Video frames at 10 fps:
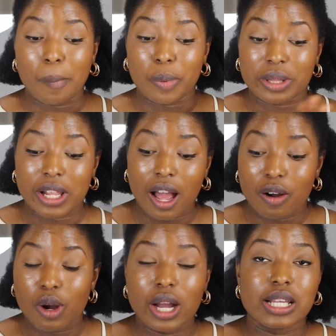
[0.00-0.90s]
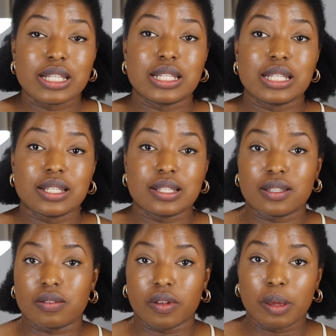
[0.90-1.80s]
But now,
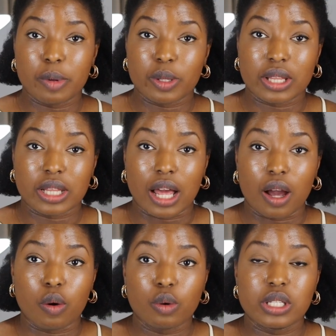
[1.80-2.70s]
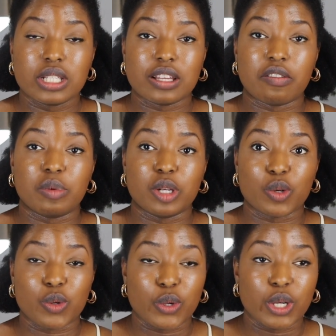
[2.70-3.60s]
since 3 months now, since I've
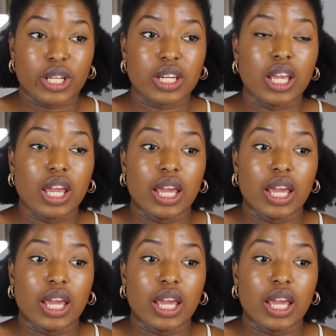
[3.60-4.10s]
been doing